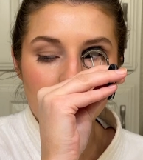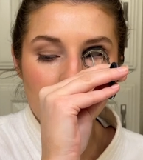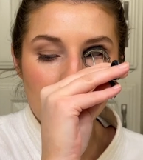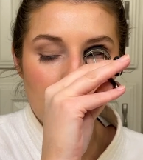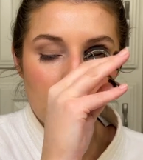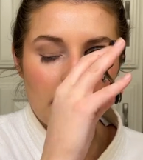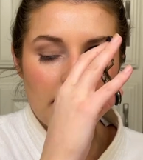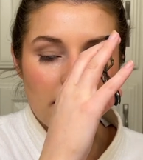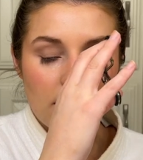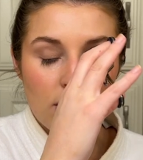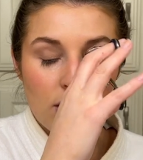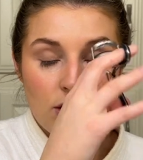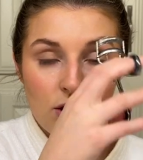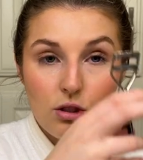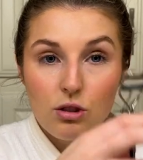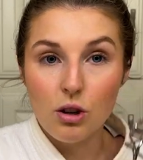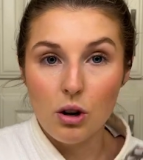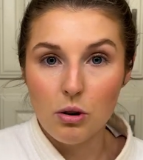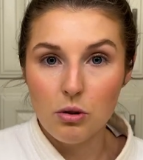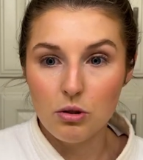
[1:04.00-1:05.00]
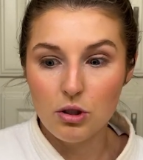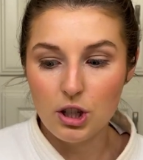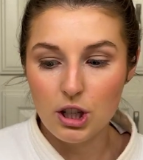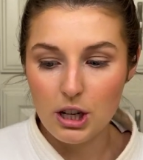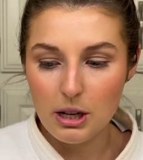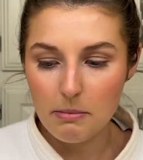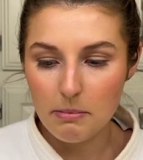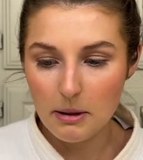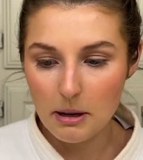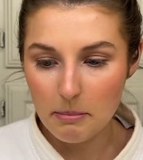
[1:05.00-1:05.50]
gonna be like so
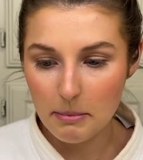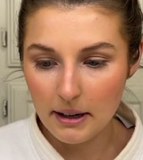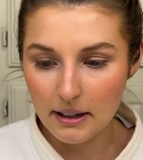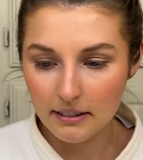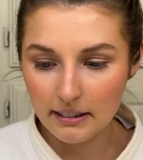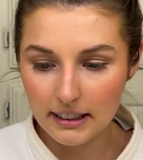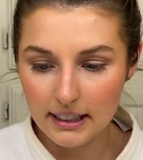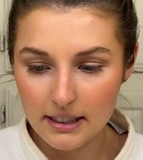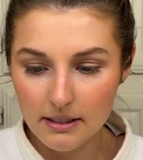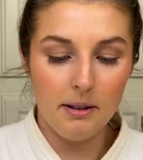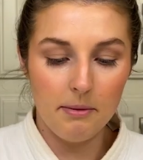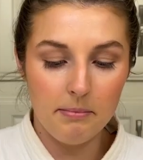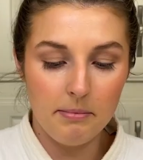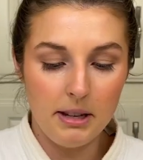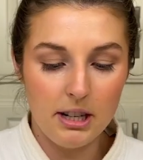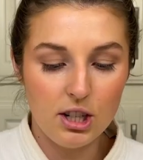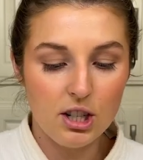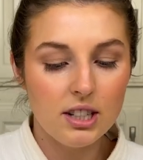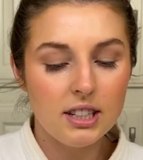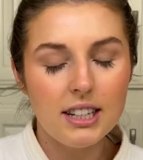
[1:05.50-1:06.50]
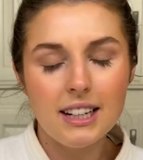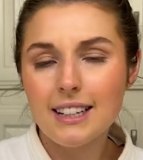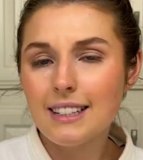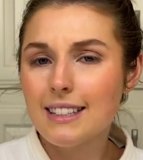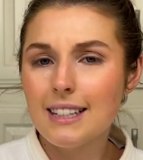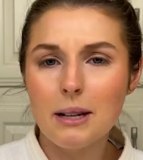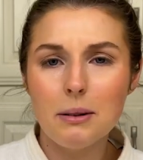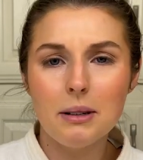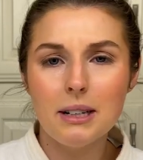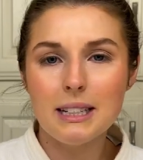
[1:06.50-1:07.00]
cheap apparently and just like
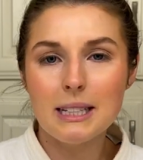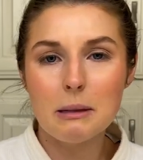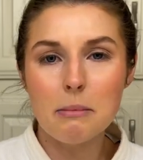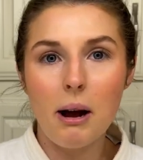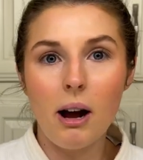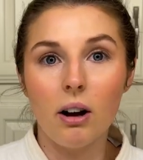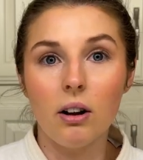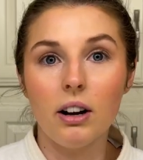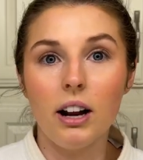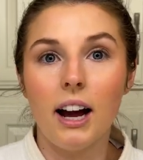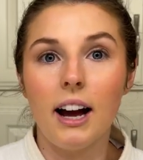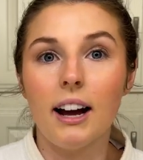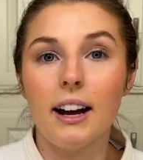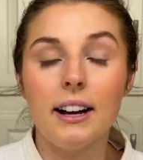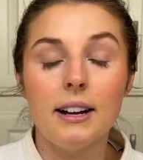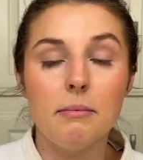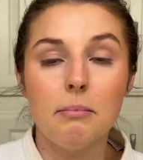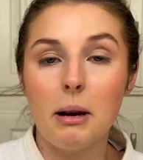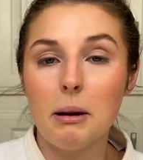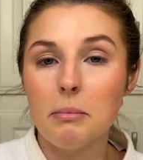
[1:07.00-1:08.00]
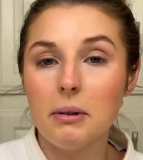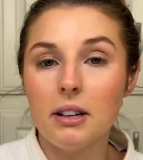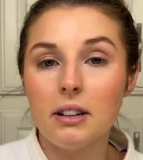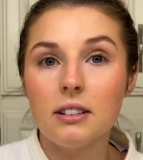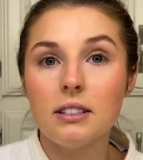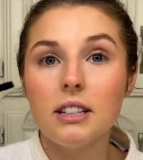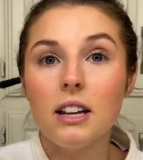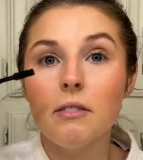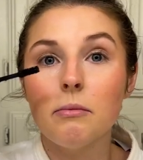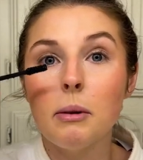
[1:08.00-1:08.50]
see what it's about. it might be
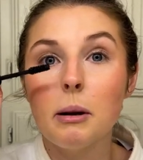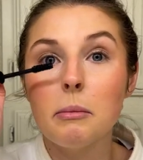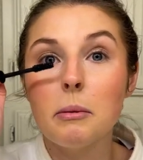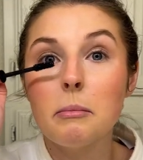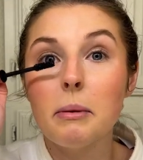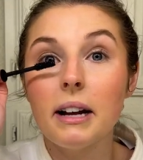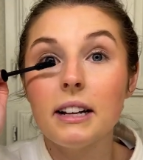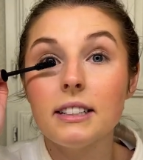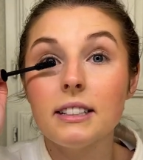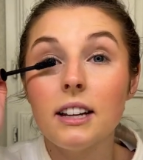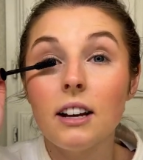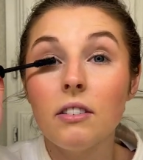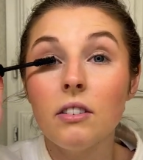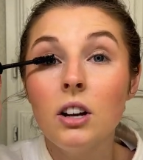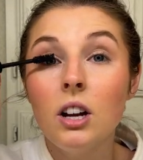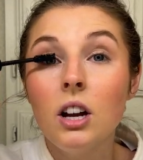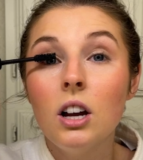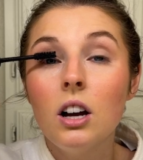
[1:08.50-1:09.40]
good stuff, might be bad stuff.